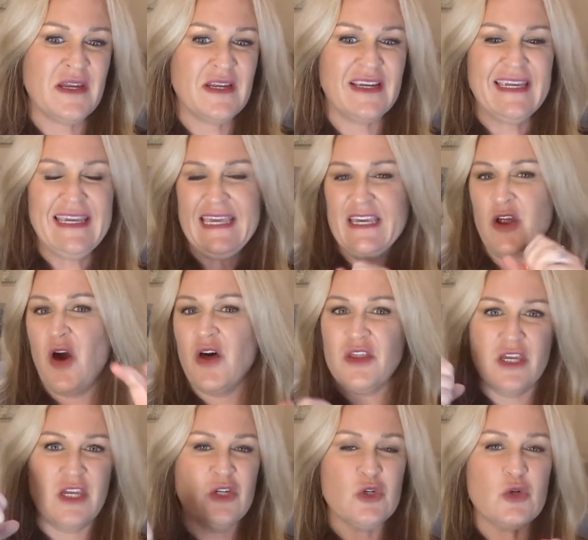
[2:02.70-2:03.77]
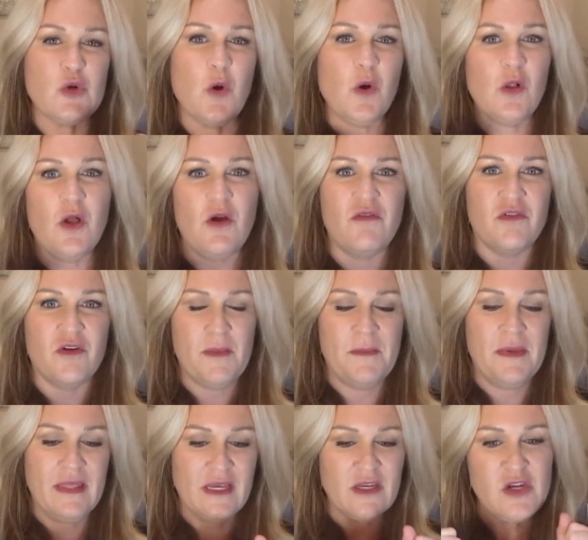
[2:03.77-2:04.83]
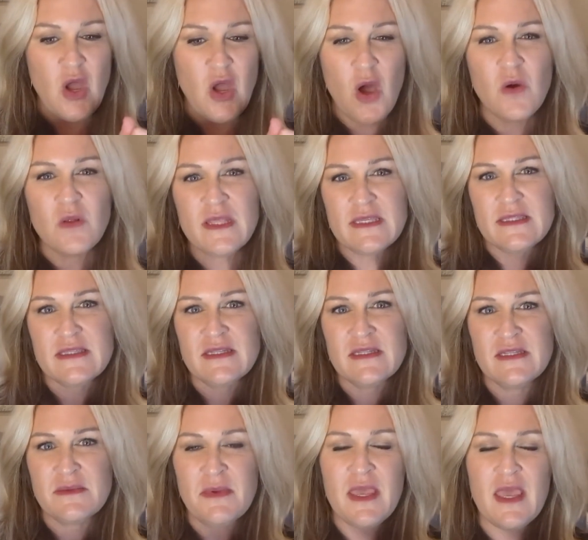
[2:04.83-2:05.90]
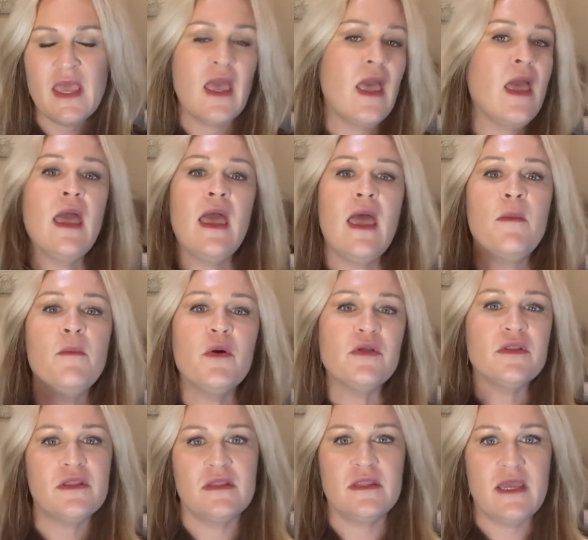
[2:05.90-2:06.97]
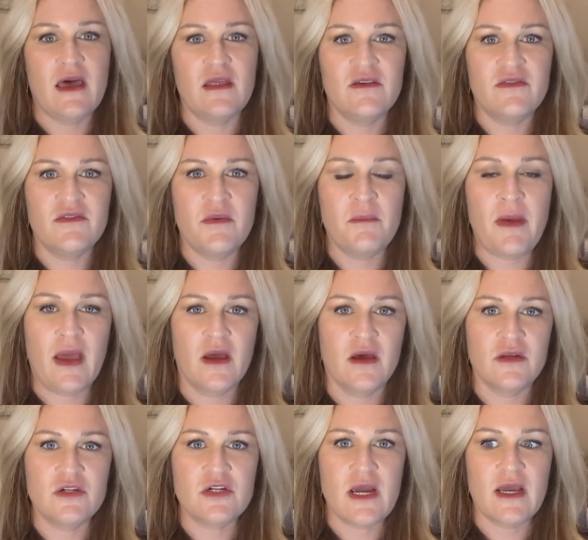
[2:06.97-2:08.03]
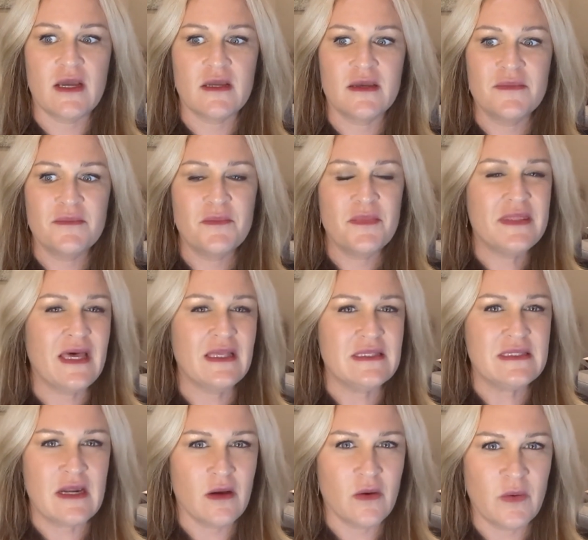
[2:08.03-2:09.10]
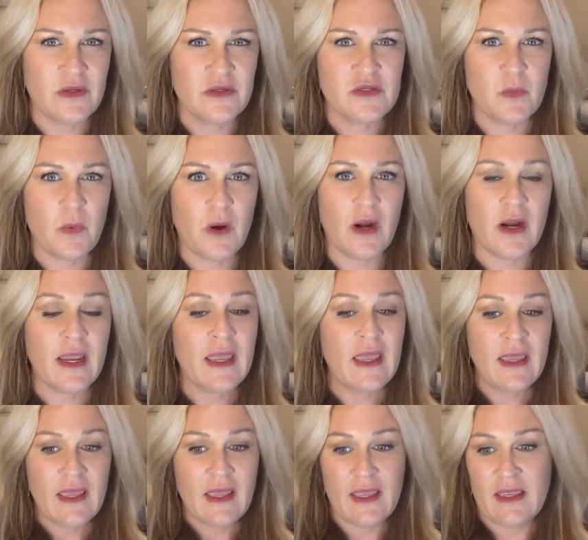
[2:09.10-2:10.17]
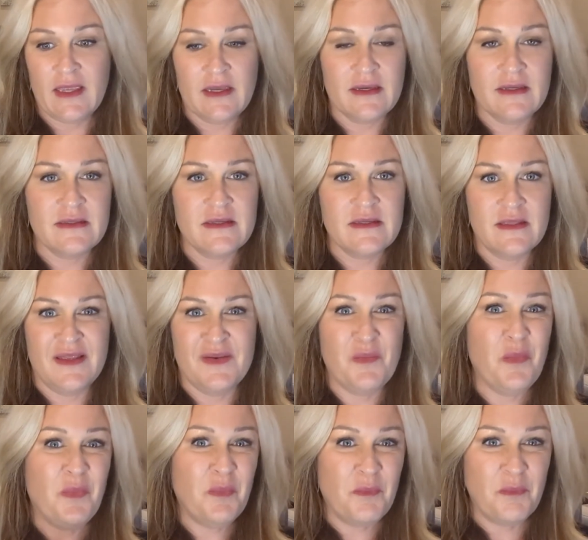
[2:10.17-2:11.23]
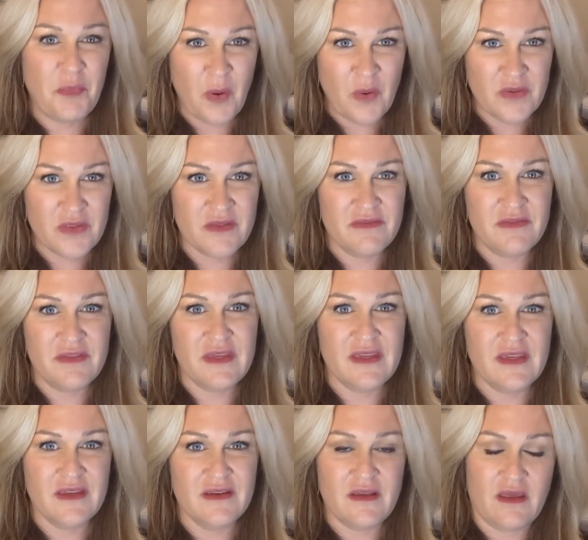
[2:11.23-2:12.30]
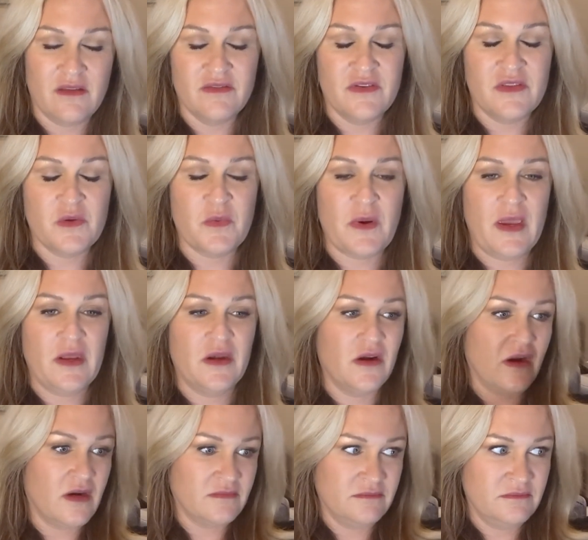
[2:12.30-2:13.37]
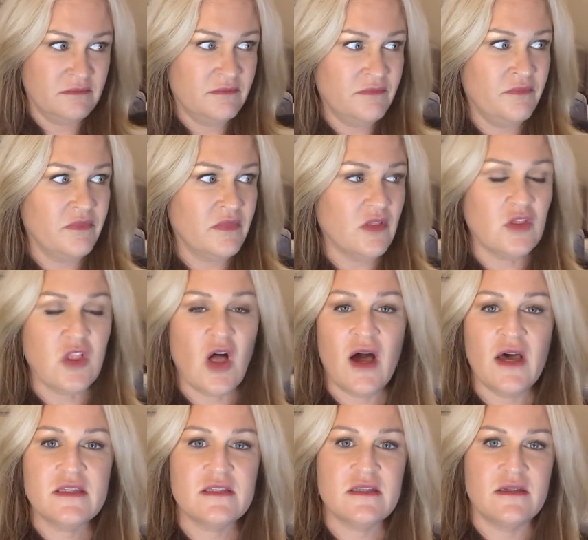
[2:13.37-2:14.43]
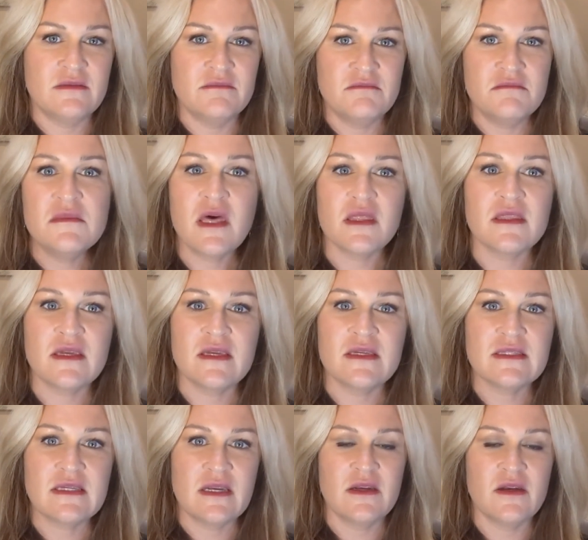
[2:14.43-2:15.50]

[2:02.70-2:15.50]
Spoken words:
to get all the control over it and be like, no, listen to me, and pull the elephant back on track. But that's not going to work. And then both of the elephant and the rider are lost and nothing is getting